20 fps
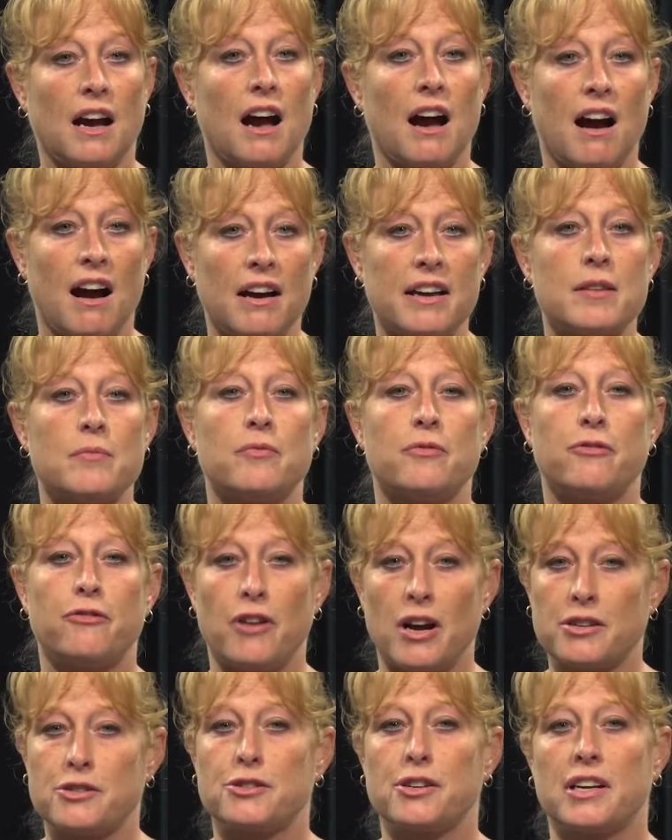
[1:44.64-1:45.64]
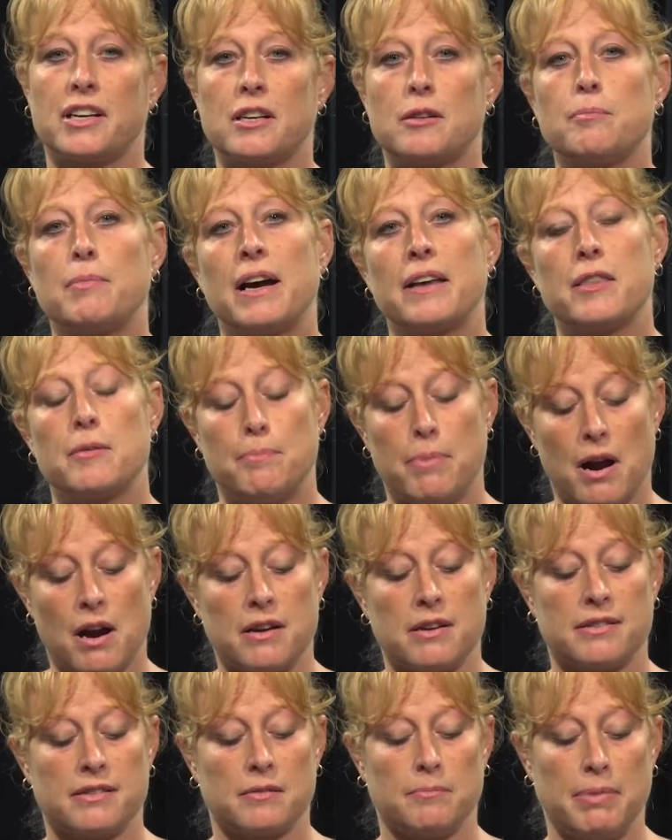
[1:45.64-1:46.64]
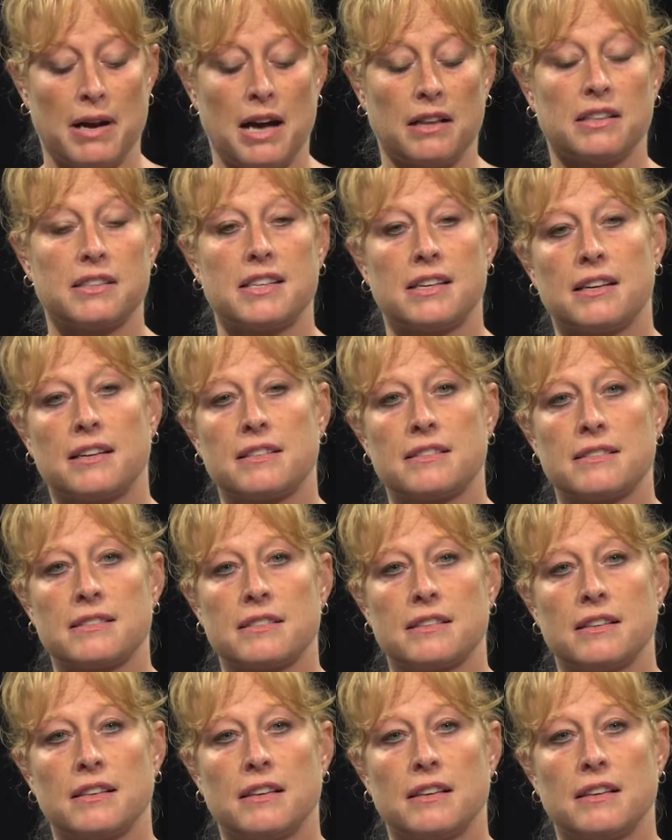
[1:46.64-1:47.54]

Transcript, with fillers: I am frustrated by the partisan politics.